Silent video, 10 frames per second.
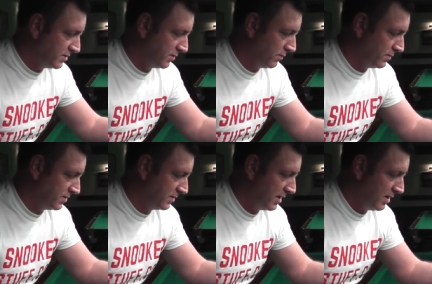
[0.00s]

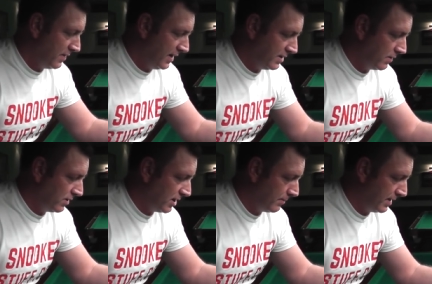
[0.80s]
source. They
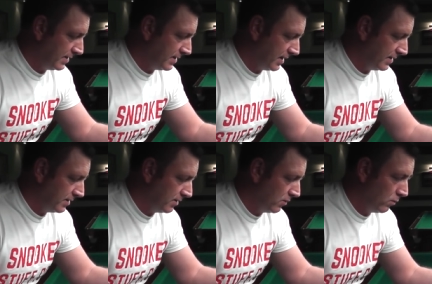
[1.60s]
don't come undone
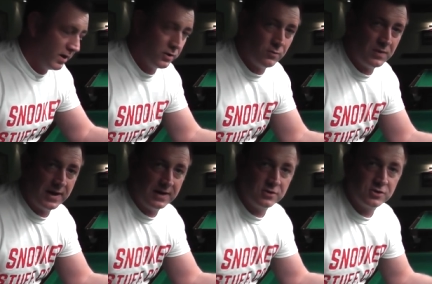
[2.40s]
while you're
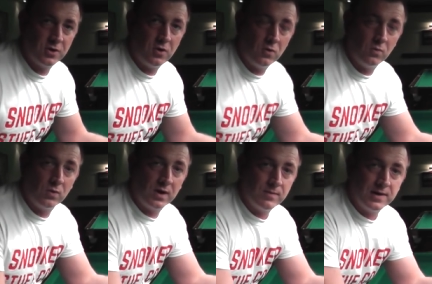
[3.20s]
playing a shot or
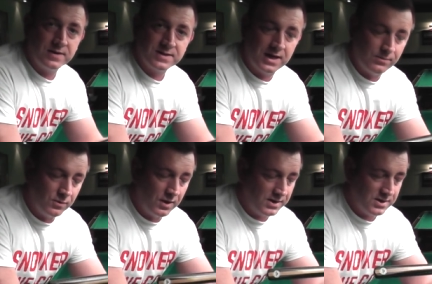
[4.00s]
walking around the table like